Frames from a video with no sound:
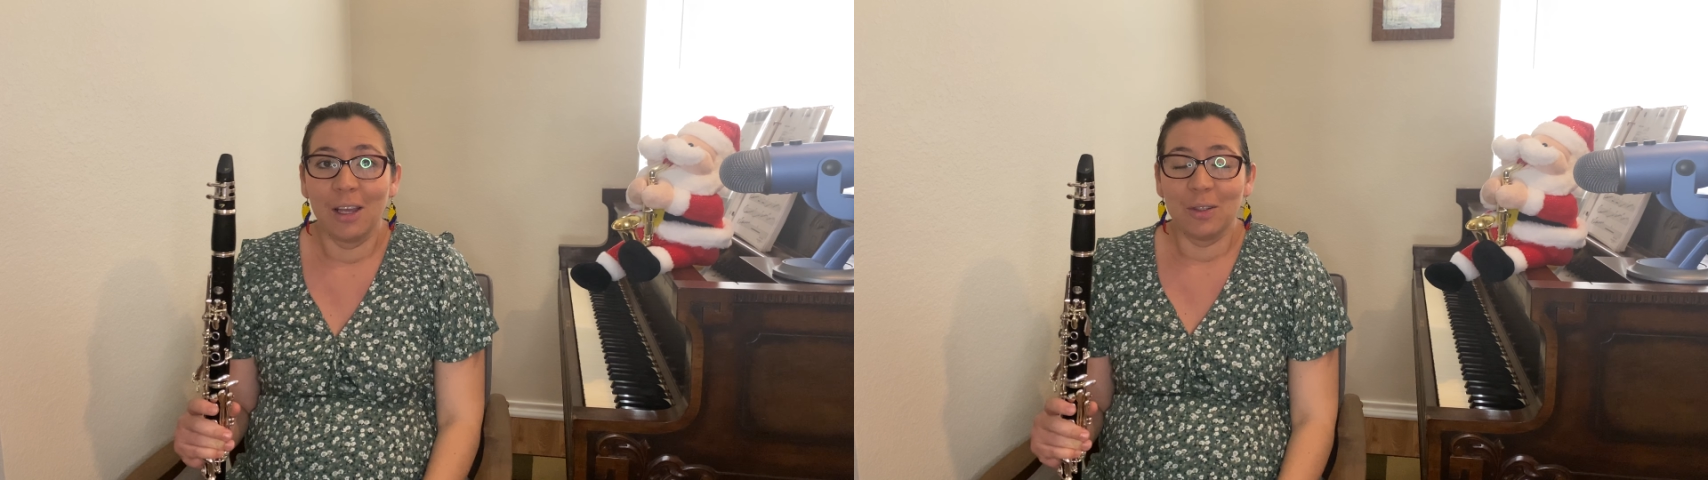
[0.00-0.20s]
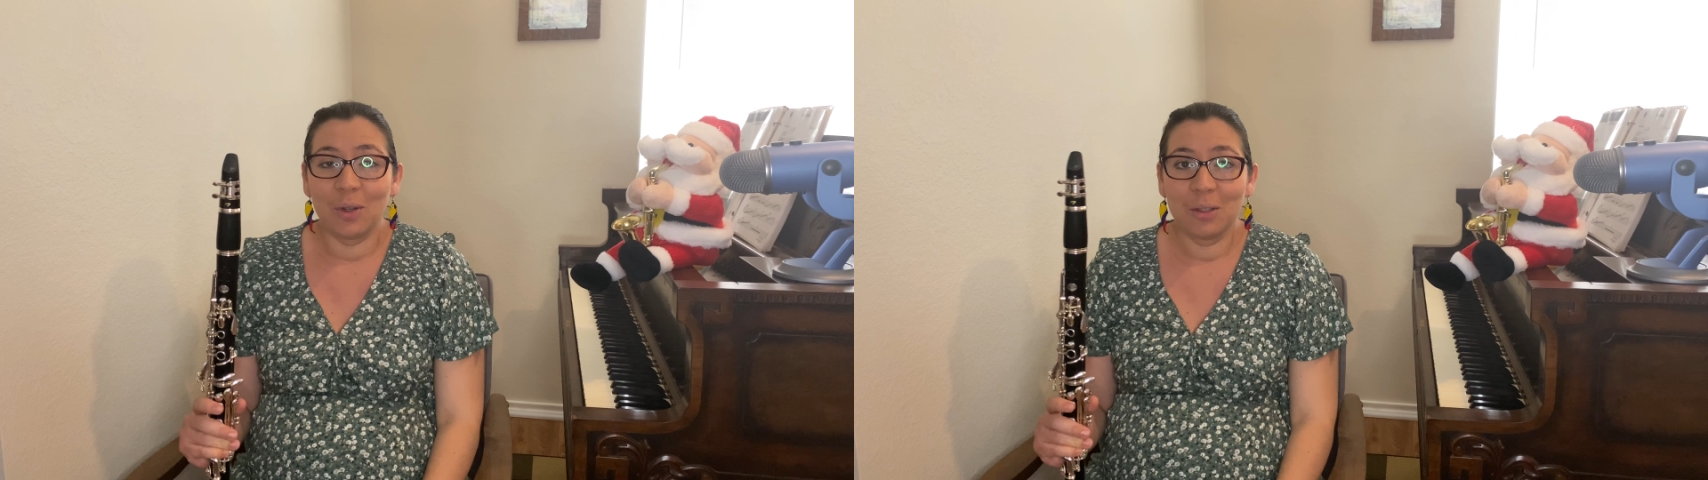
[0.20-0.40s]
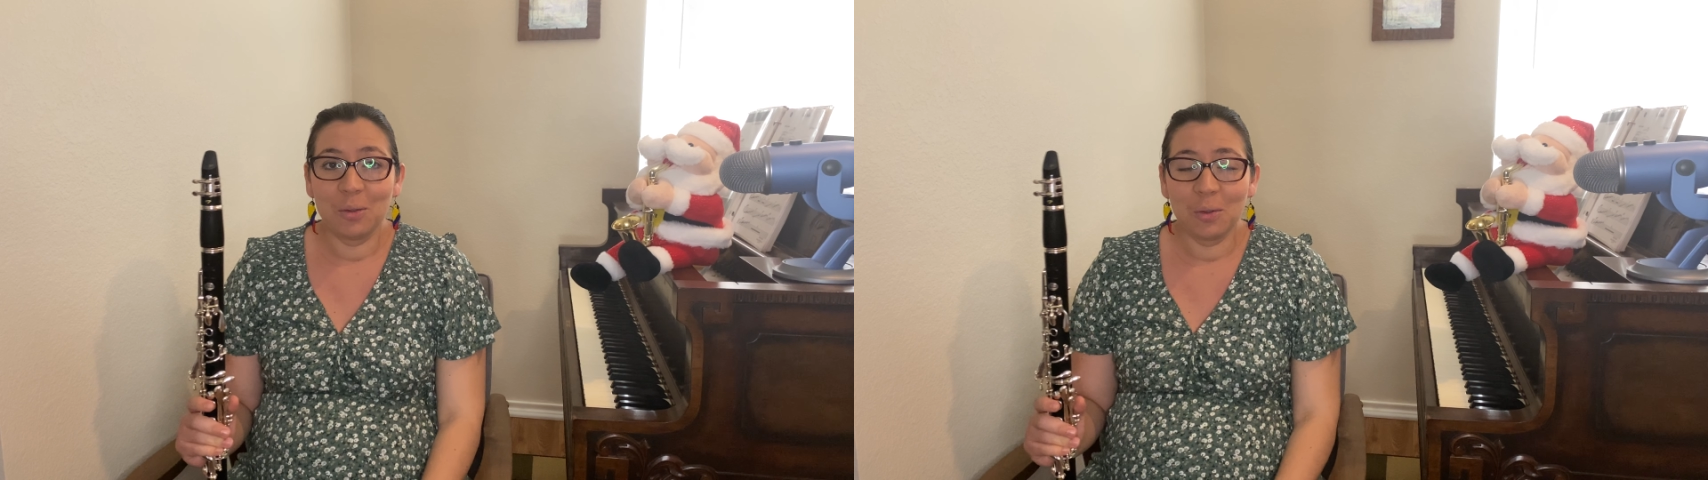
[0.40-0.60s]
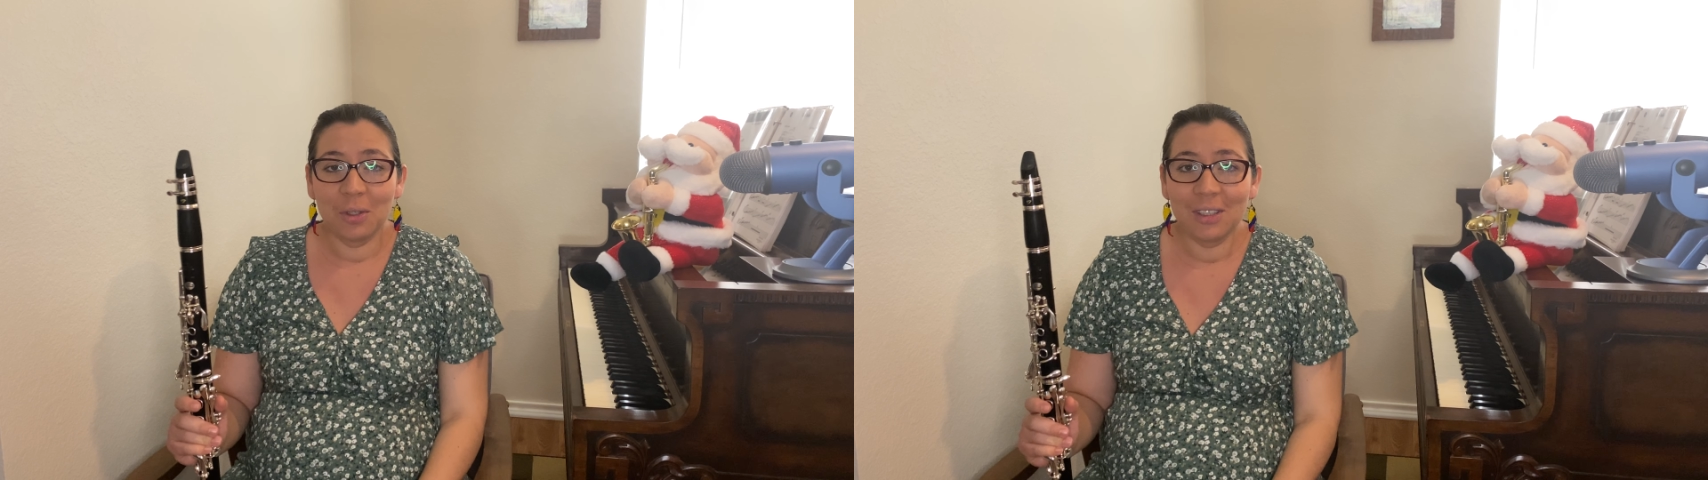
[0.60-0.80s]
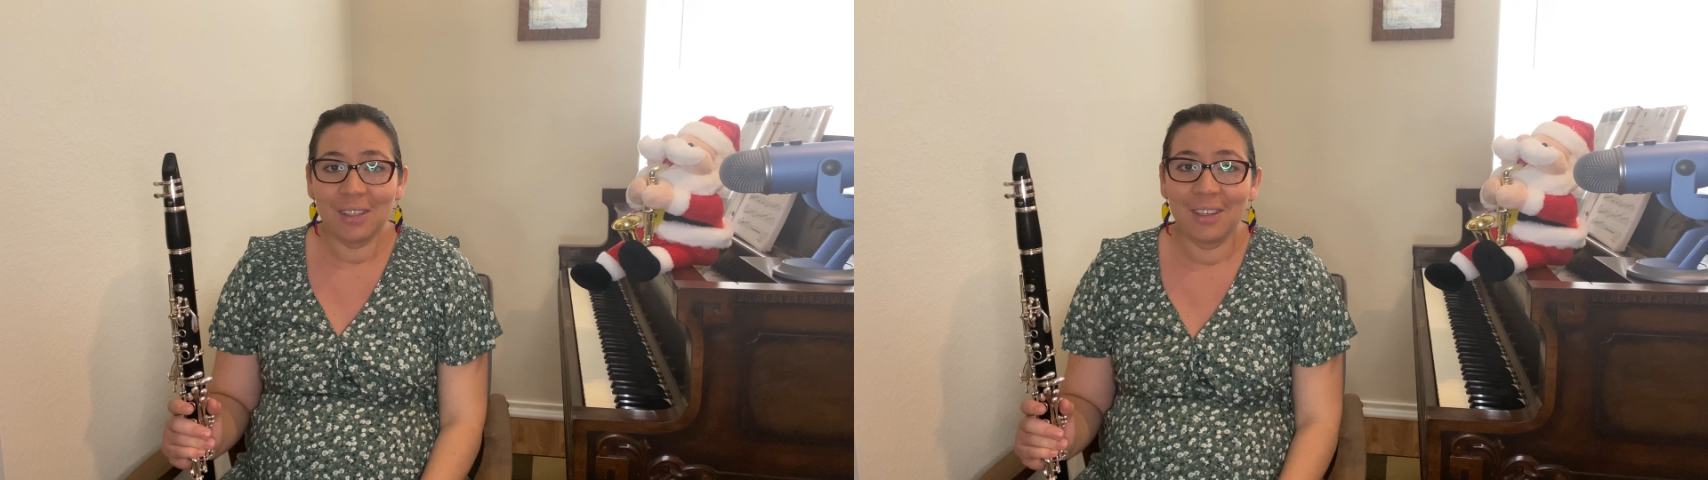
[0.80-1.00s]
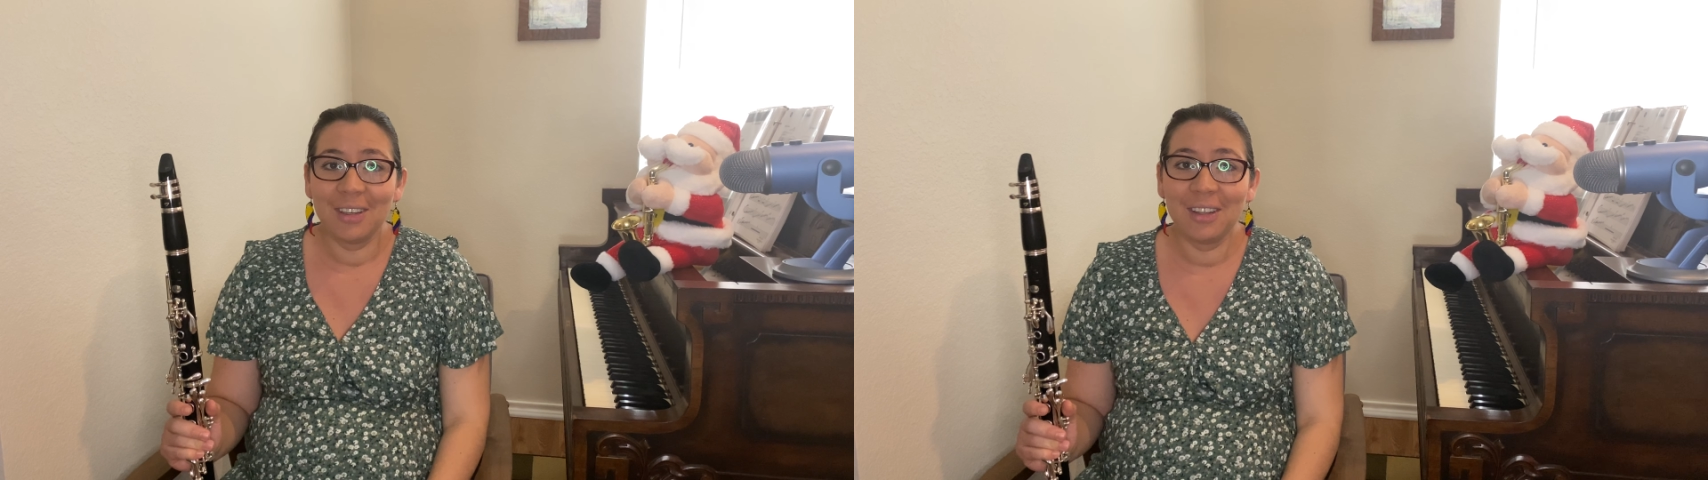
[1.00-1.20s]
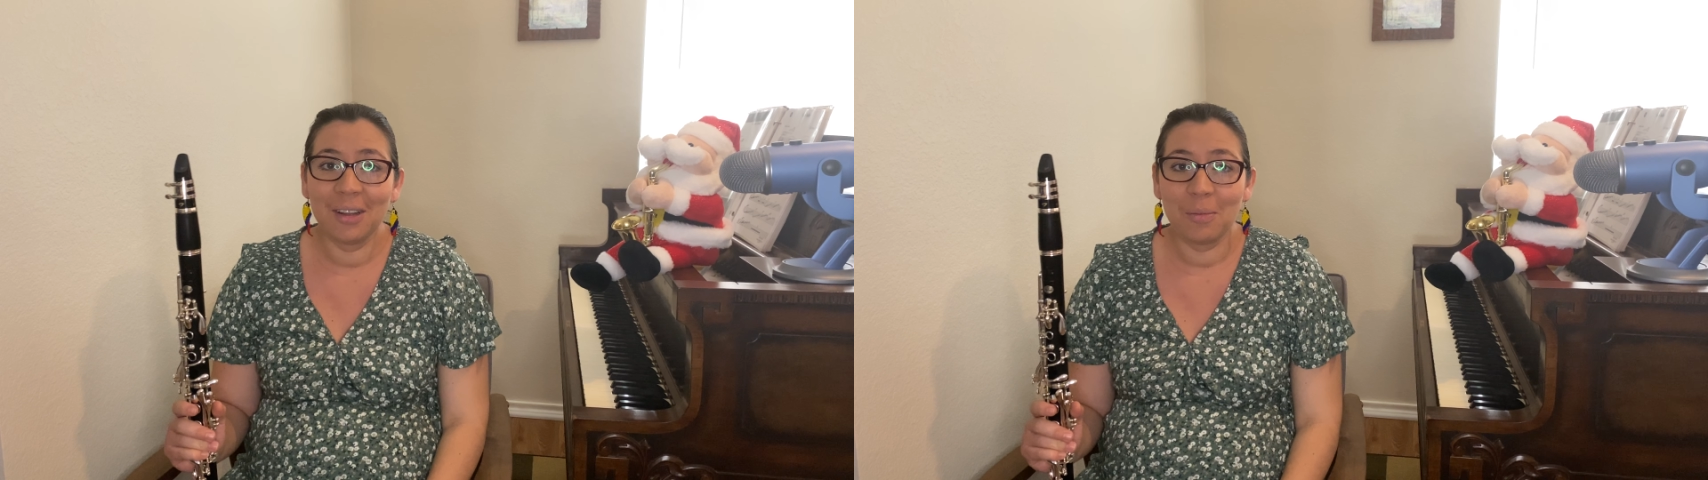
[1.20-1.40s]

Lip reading: Try to do it in